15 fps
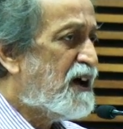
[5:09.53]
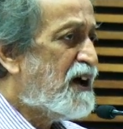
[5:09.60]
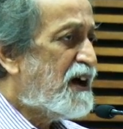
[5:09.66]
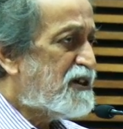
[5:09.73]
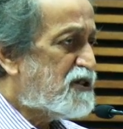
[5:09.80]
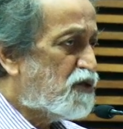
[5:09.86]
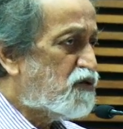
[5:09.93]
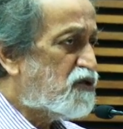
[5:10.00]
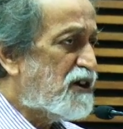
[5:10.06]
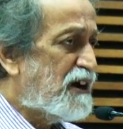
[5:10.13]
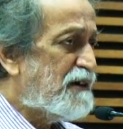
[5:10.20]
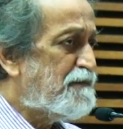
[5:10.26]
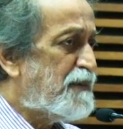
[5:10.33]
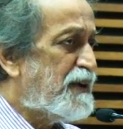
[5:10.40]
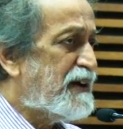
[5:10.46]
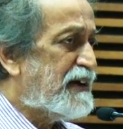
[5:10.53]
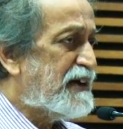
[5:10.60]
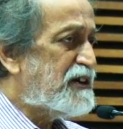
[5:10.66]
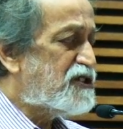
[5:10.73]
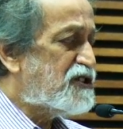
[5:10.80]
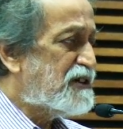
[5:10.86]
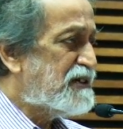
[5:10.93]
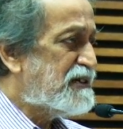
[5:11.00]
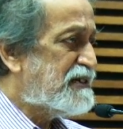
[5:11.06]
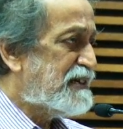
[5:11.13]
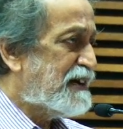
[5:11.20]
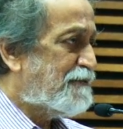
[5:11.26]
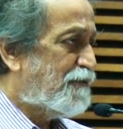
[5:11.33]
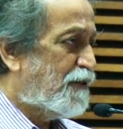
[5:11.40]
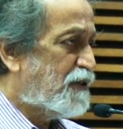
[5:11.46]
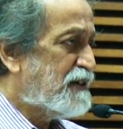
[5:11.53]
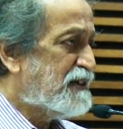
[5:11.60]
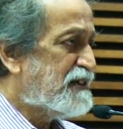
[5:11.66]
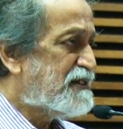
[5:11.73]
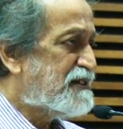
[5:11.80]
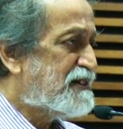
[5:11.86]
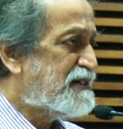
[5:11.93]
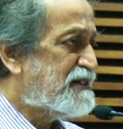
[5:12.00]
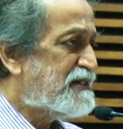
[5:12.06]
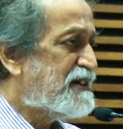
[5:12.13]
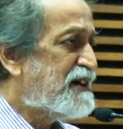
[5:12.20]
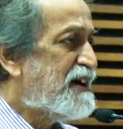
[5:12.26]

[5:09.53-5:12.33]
social implications that, for instance,